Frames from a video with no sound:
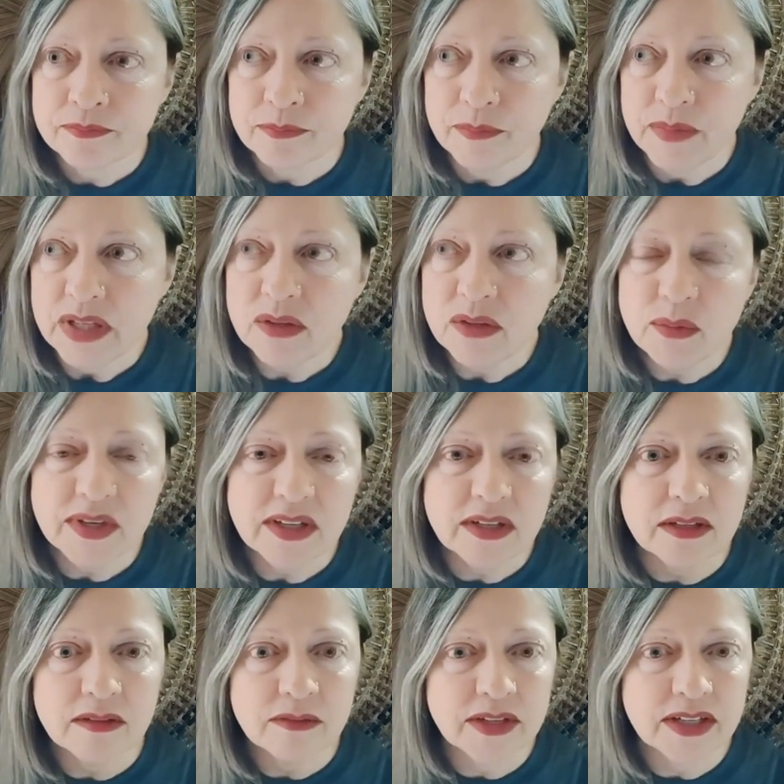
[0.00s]
be
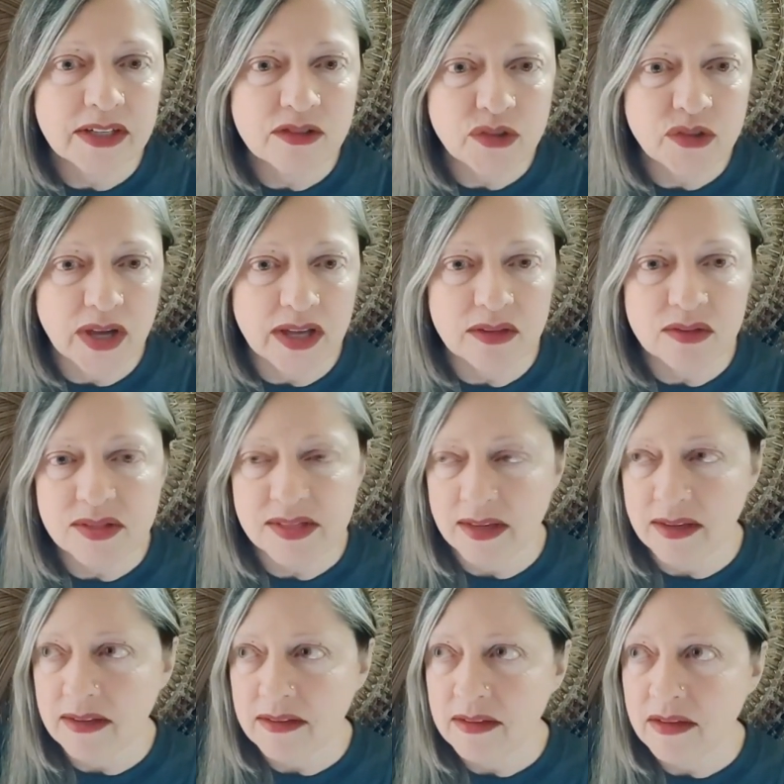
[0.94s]
aware of any shadow
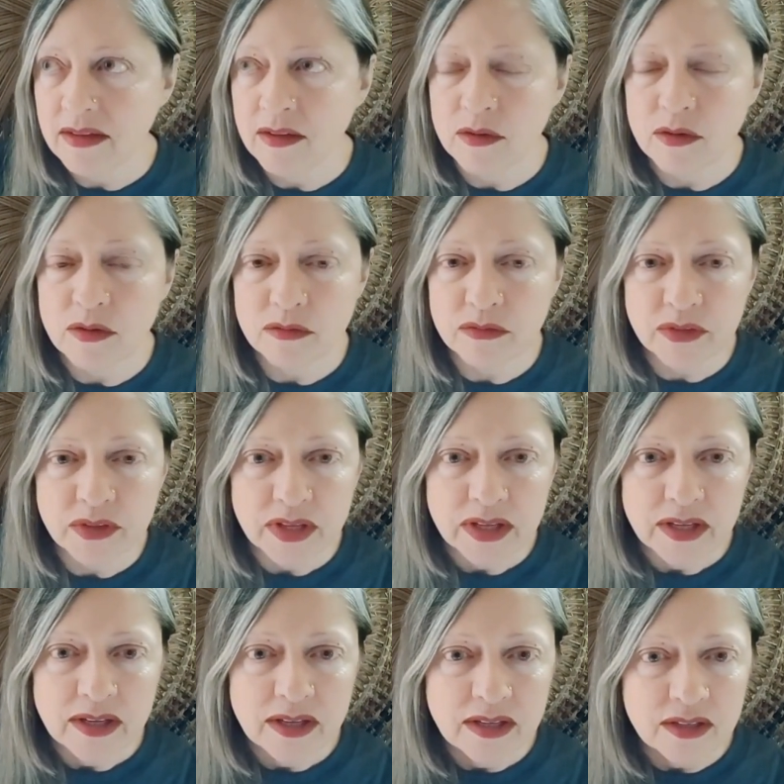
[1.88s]
side of
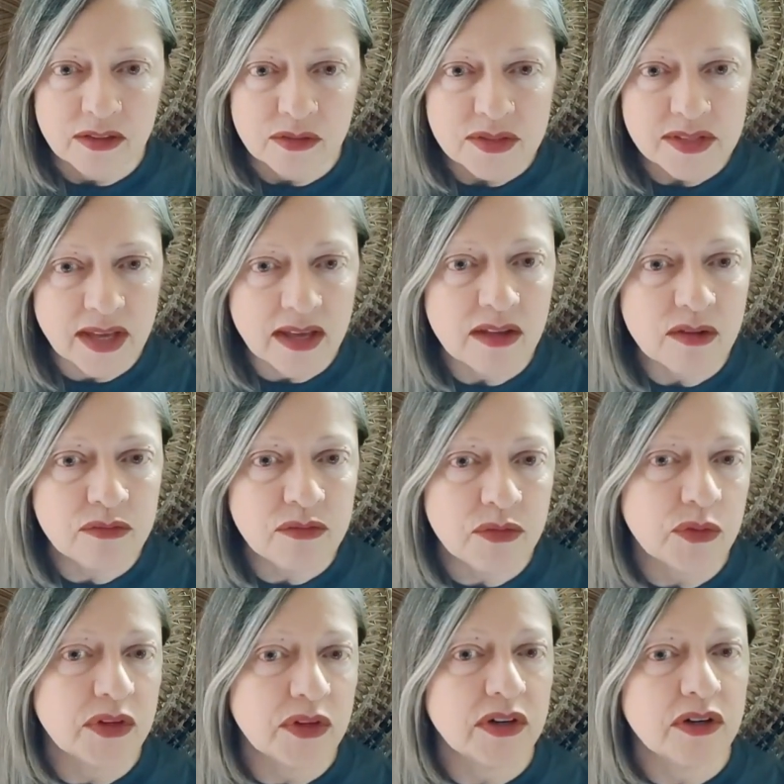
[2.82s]
yourself
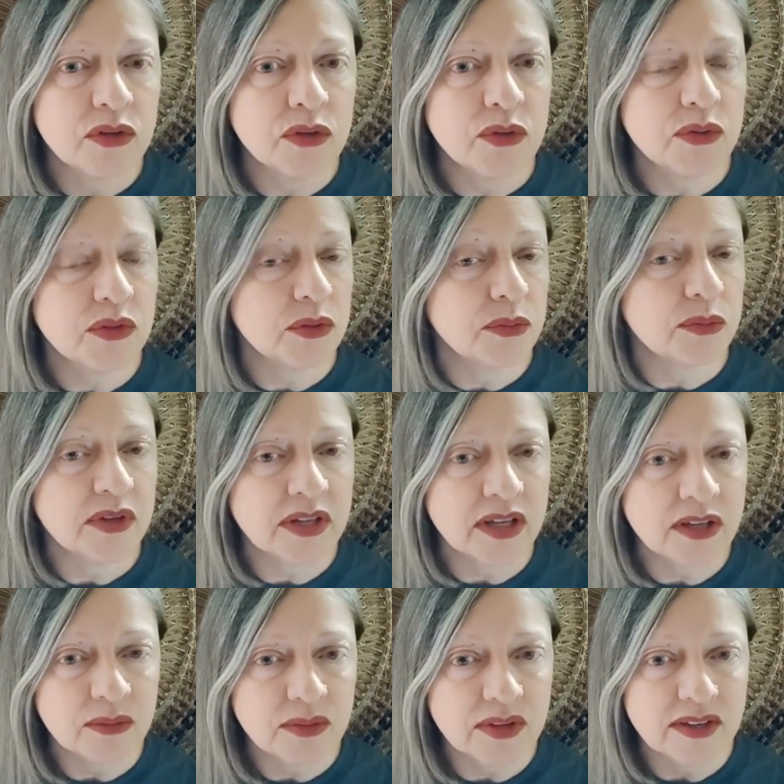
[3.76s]
or who you're
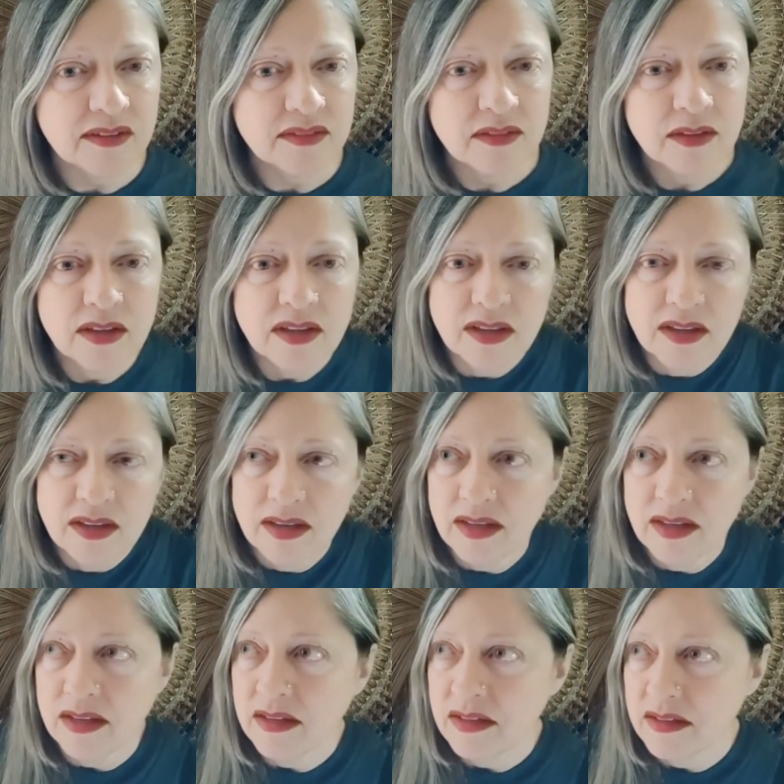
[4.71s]
working with.
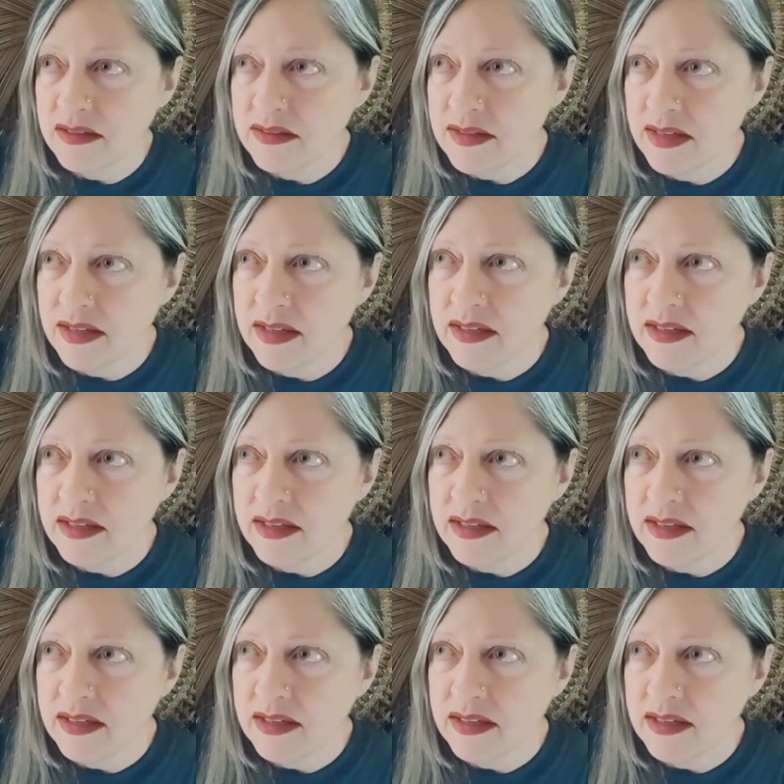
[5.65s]
And